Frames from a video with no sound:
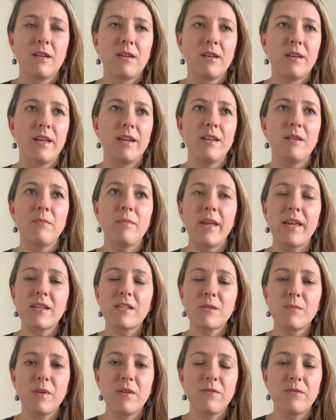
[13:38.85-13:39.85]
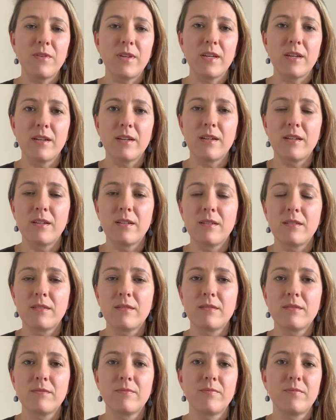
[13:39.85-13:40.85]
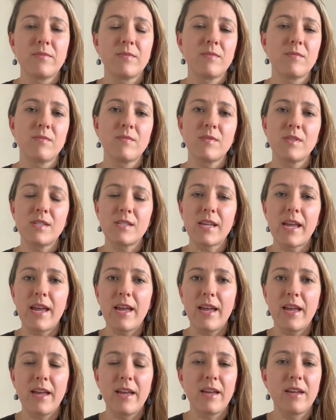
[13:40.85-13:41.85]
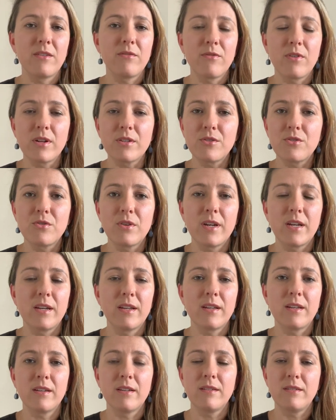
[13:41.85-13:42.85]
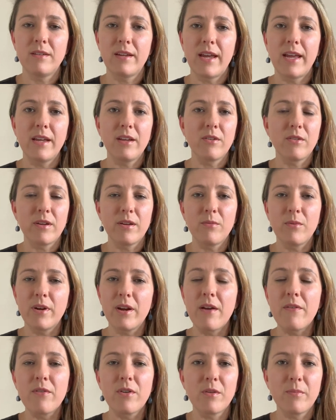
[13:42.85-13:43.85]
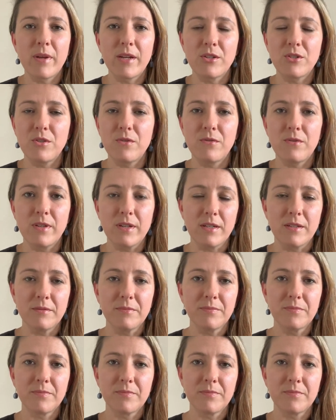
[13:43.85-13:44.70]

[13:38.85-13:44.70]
and it makes me feel sad, frustrated, angry, whatever it makes you feel,